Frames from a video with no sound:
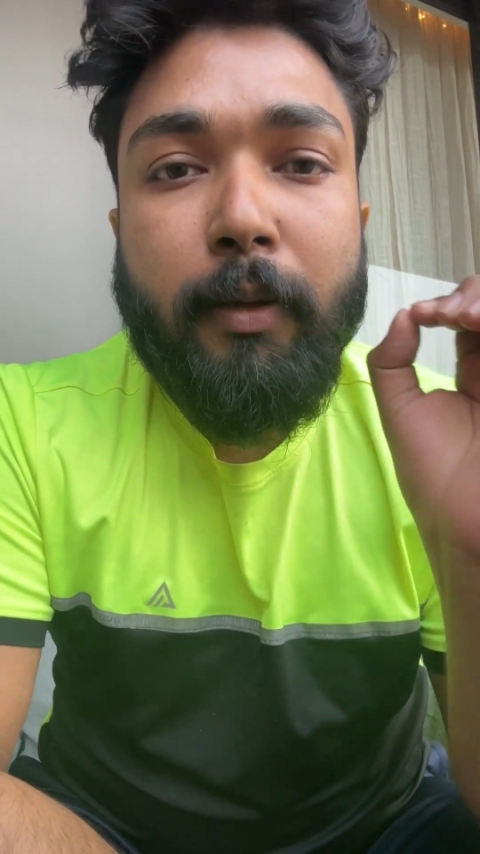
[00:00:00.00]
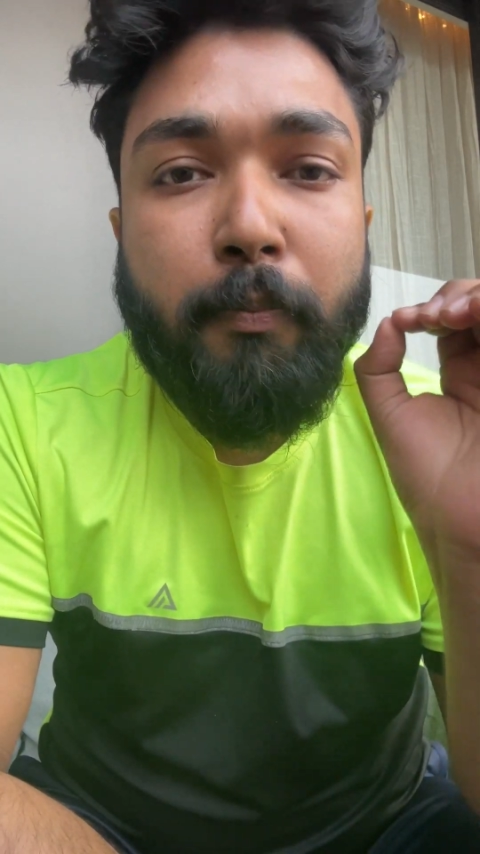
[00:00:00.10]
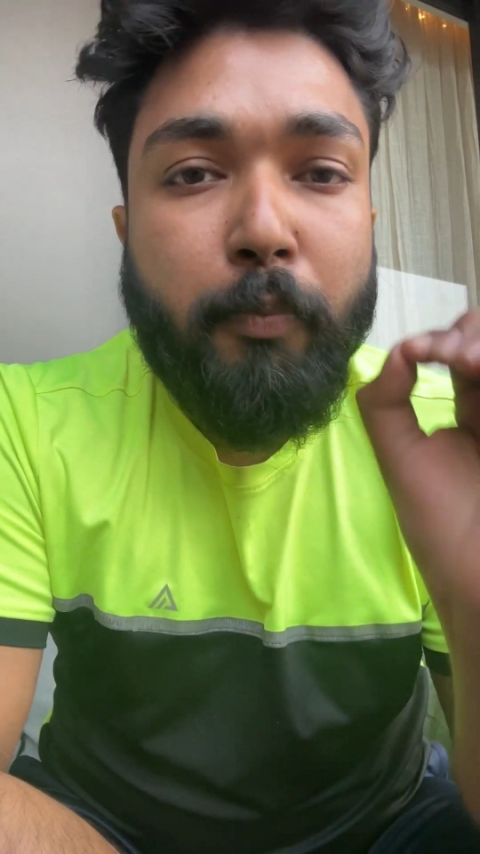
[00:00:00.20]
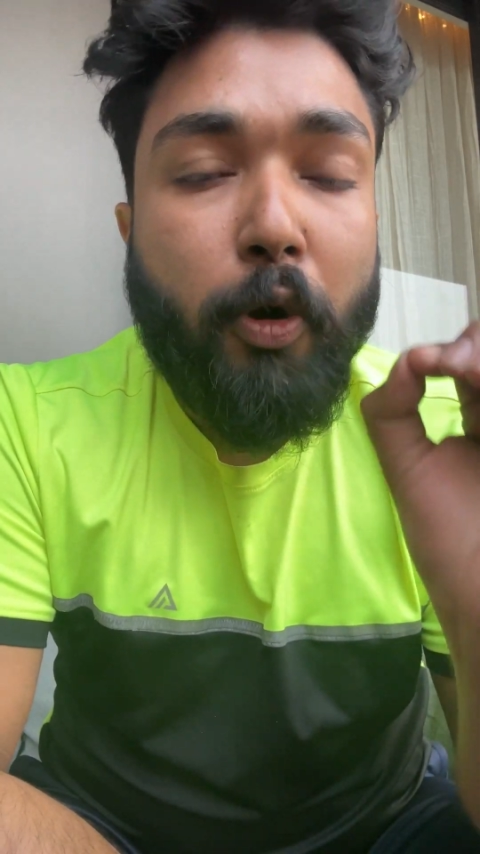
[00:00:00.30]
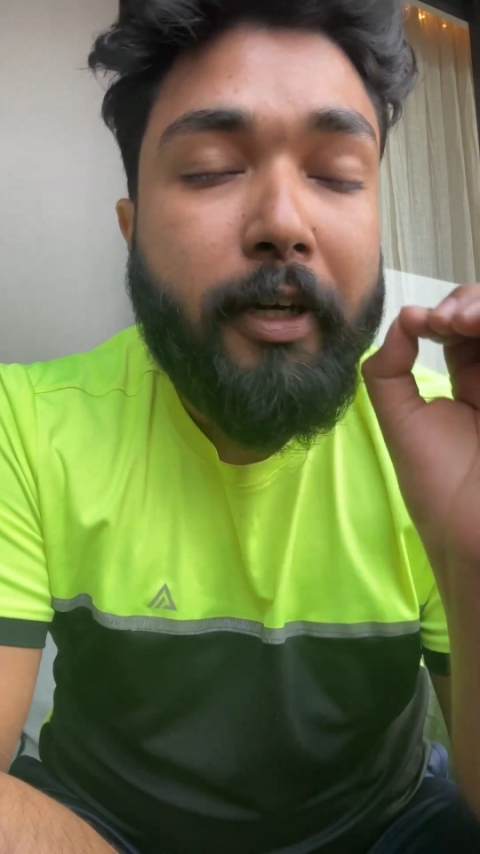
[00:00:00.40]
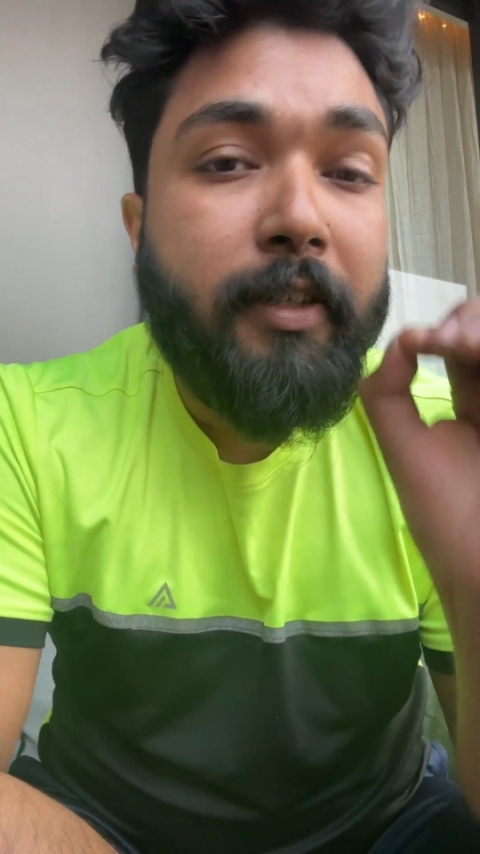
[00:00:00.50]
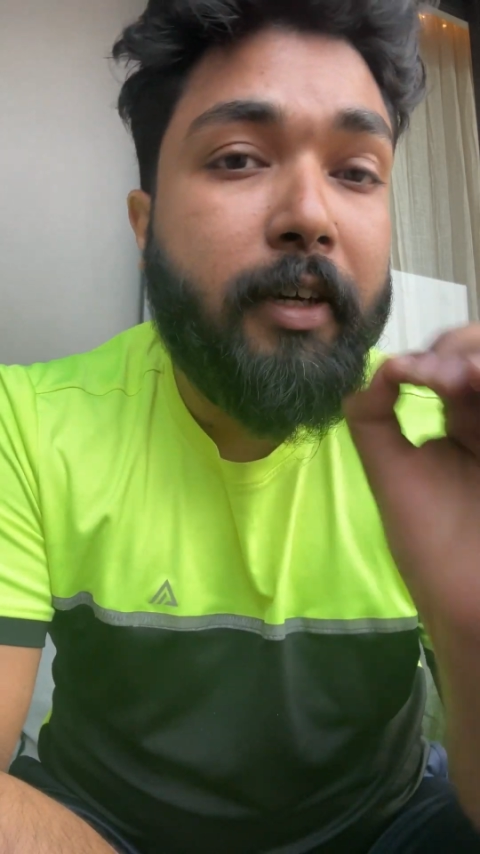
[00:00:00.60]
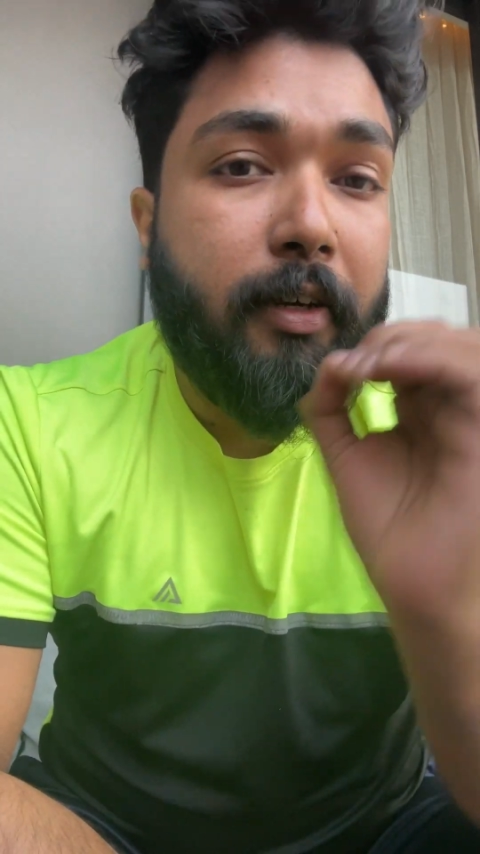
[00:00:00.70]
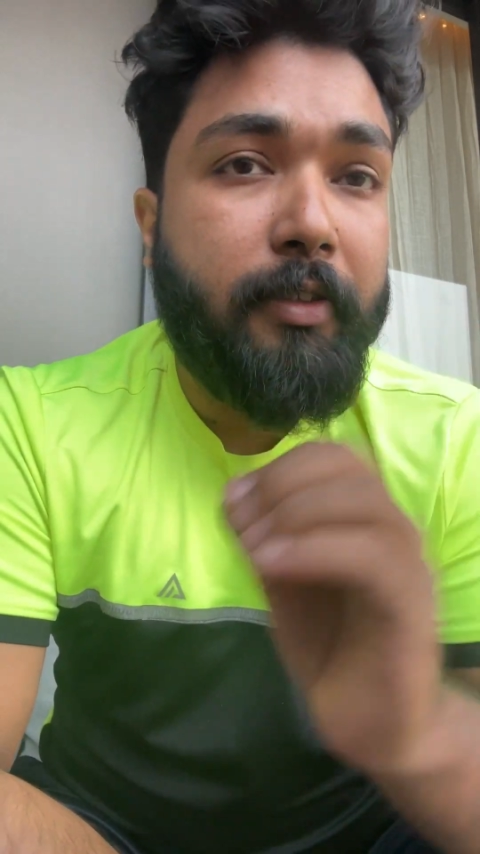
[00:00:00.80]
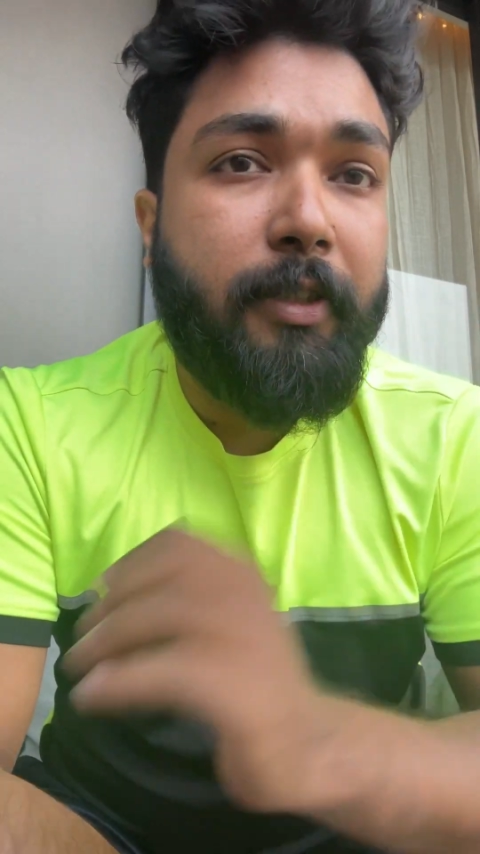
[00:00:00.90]
important
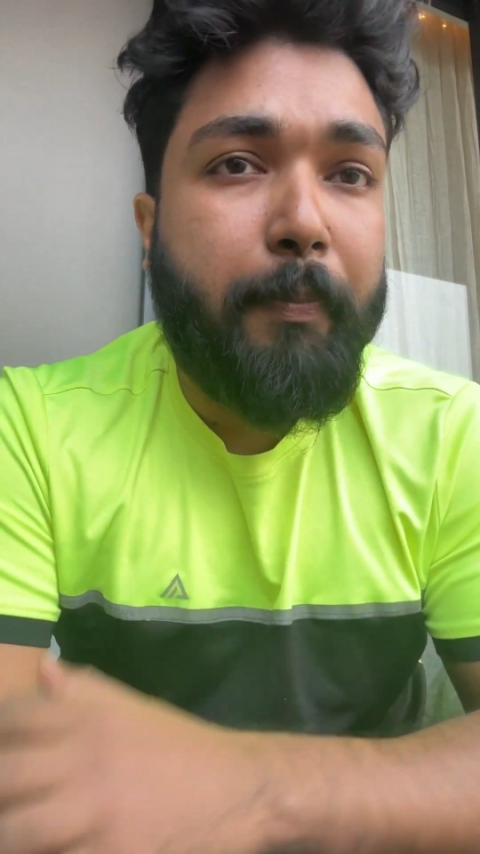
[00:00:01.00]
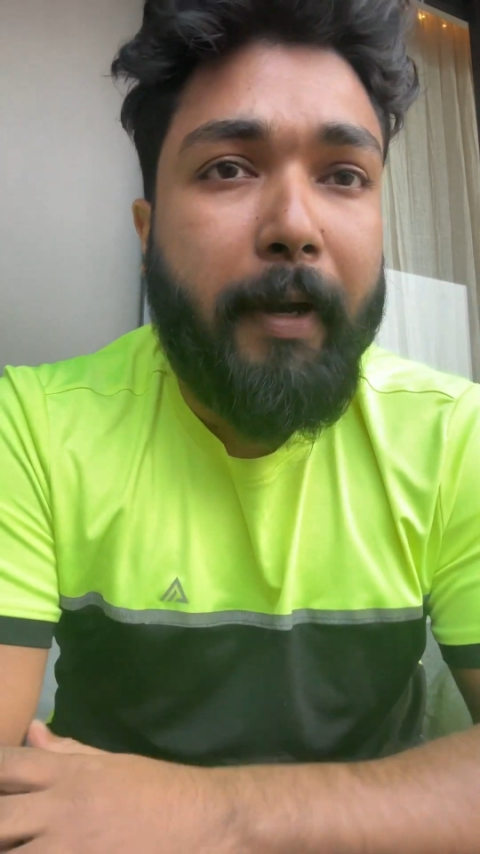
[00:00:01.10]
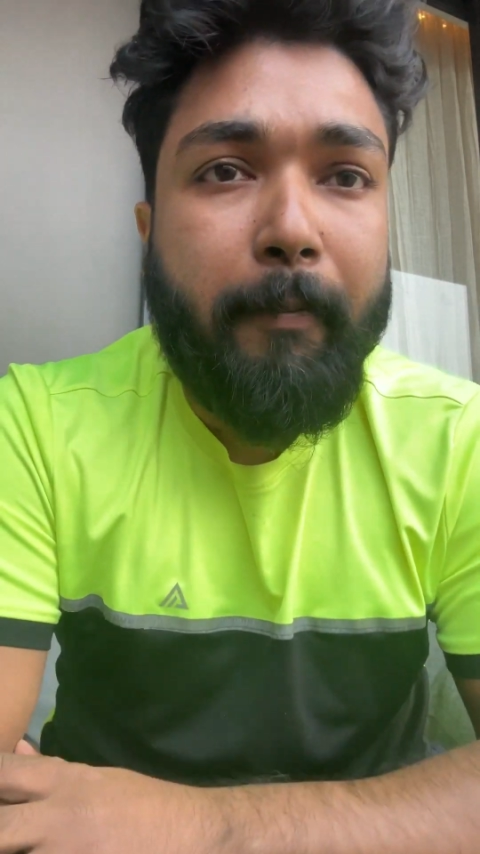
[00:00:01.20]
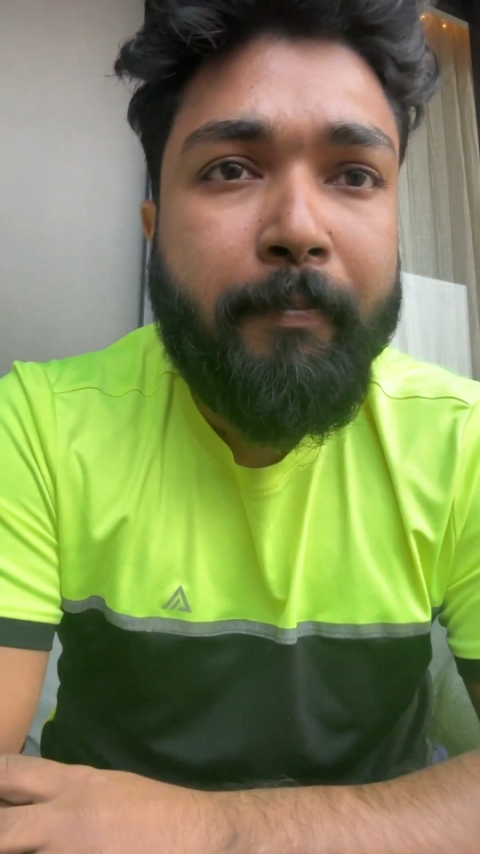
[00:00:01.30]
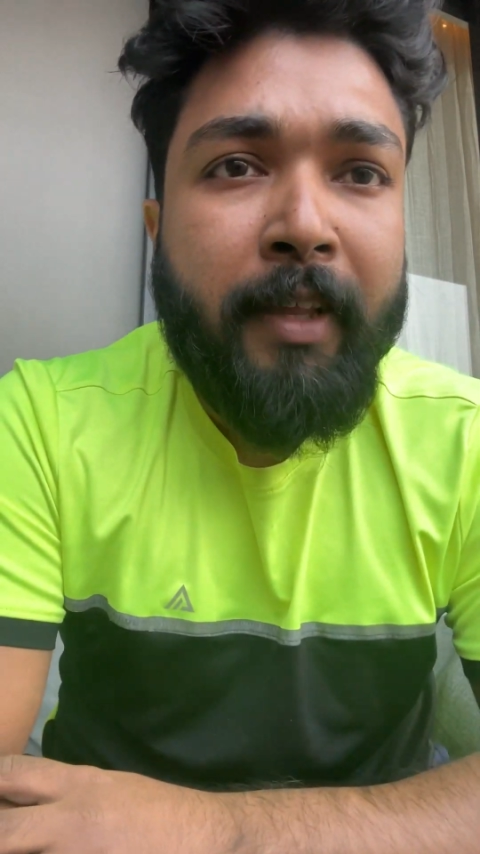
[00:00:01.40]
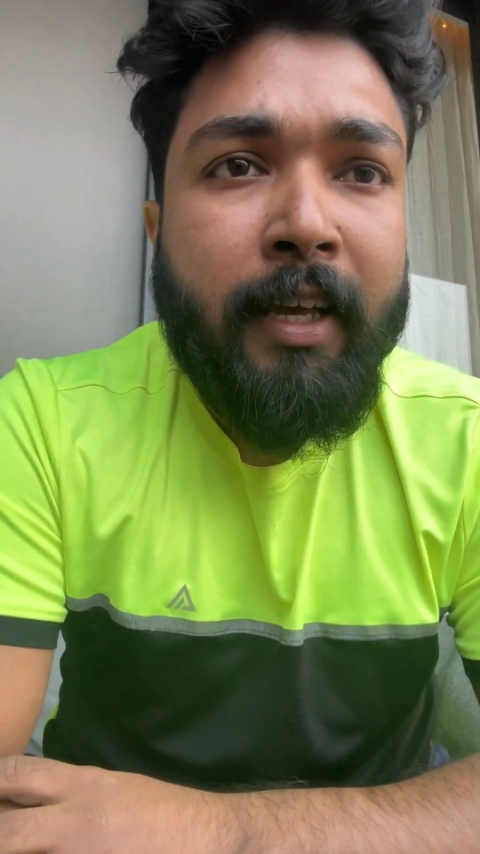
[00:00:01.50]
currency pair.